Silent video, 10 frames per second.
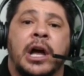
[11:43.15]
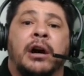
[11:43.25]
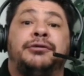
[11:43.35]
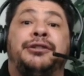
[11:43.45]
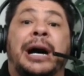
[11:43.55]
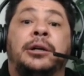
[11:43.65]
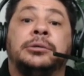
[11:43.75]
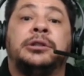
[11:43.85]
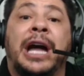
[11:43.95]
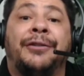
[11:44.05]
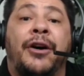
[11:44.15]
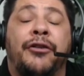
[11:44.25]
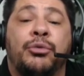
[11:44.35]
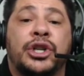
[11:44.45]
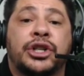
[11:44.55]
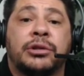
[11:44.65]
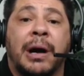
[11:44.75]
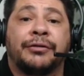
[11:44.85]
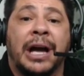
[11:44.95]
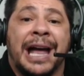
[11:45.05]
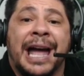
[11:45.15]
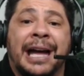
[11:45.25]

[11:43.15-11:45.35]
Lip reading: Foul devil of witchcraft,